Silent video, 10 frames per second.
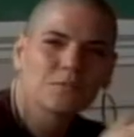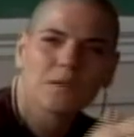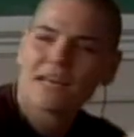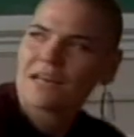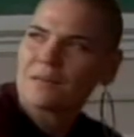
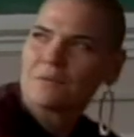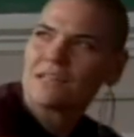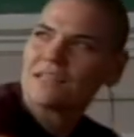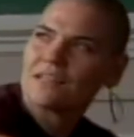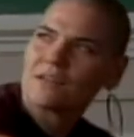way I'm gonna
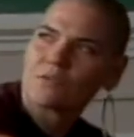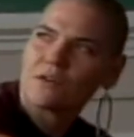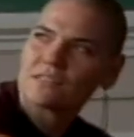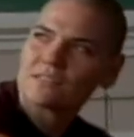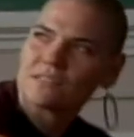get
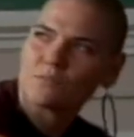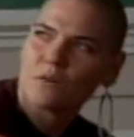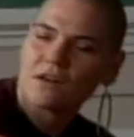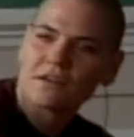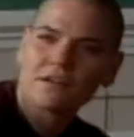across this
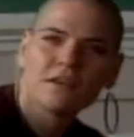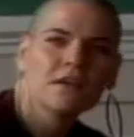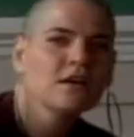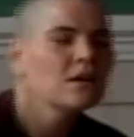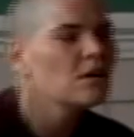water?
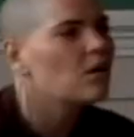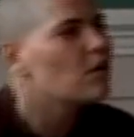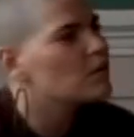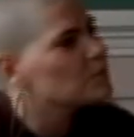All